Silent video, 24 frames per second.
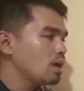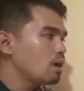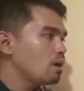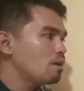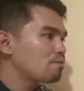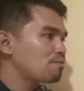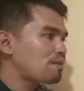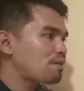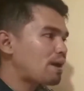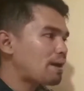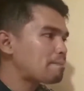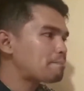
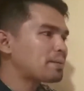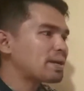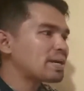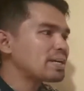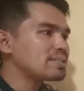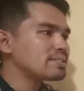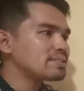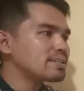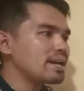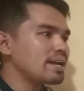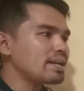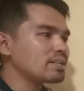
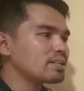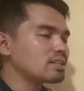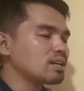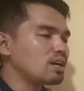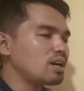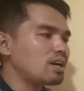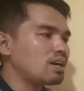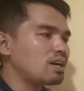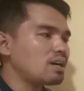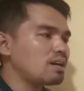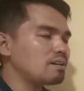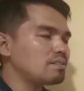5%
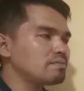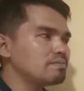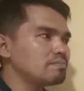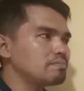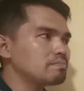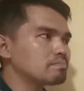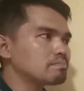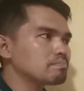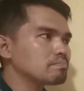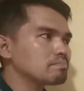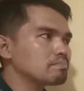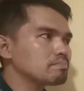of
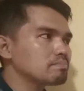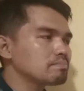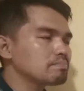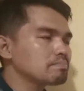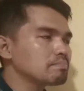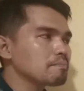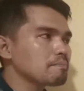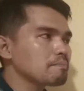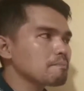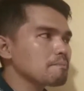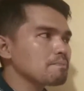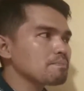
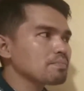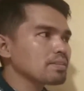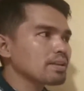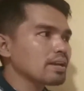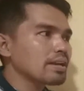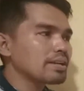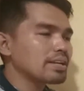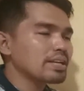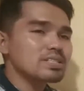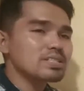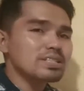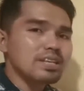
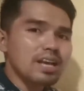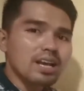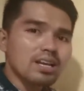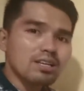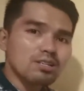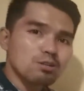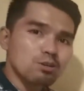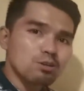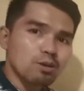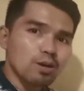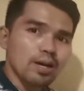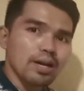
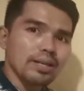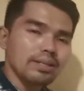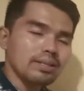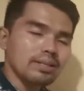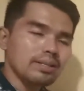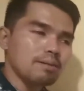rejection,